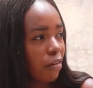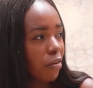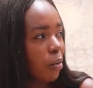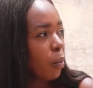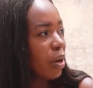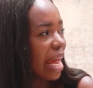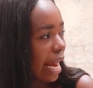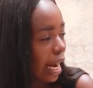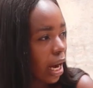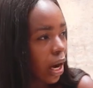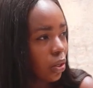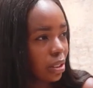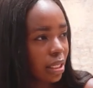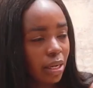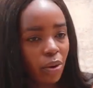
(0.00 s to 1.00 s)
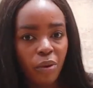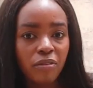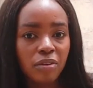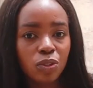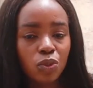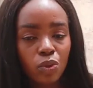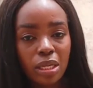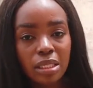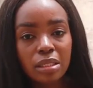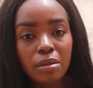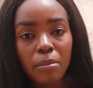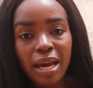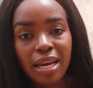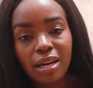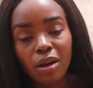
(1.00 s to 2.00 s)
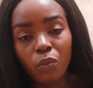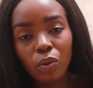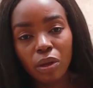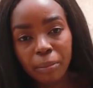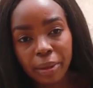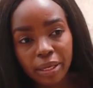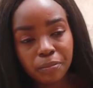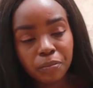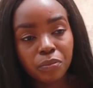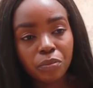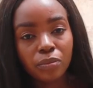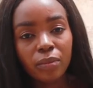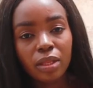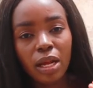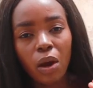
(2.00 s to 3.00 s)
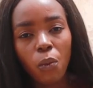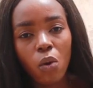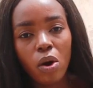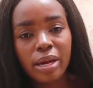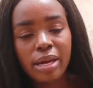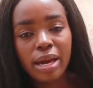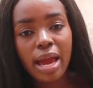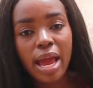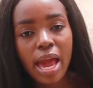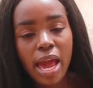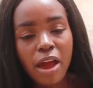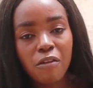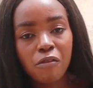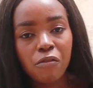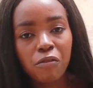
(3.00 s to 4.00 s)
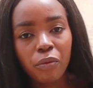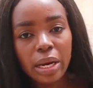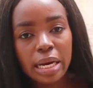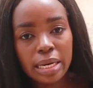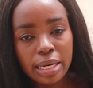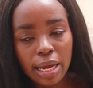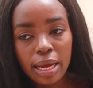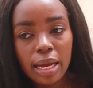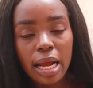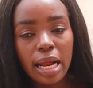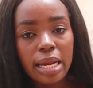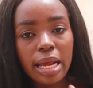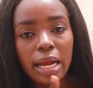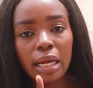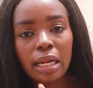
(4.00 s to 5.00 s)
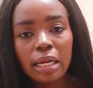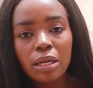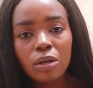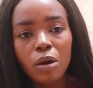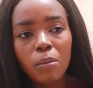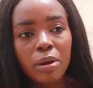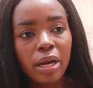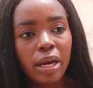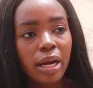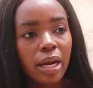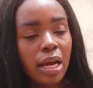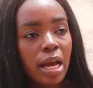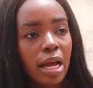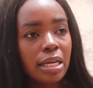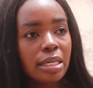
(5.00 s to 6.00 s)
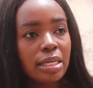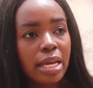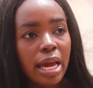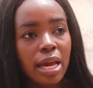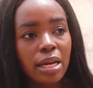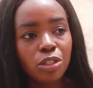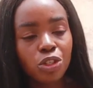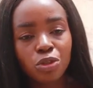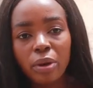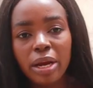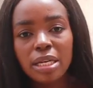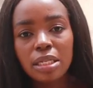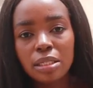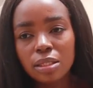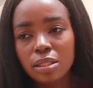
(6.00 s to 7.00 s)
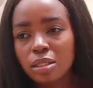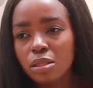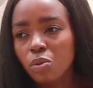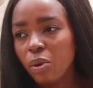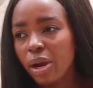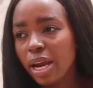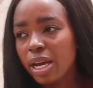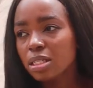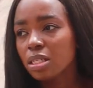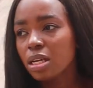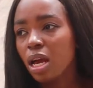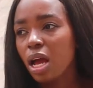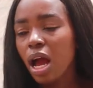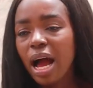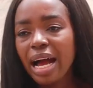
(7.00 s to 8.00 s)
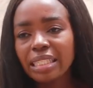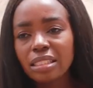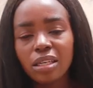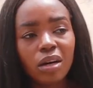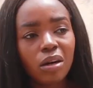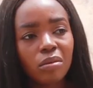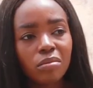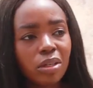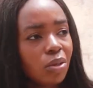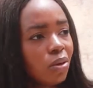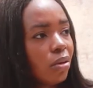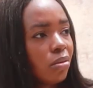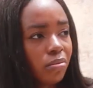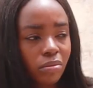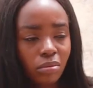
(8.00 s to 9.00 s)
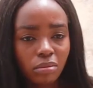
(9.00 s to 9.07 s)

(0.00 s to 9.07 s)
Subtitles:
From what I counted, there are over 20 men and women that work here every day. They clean up here, they drain the sewage, and you know,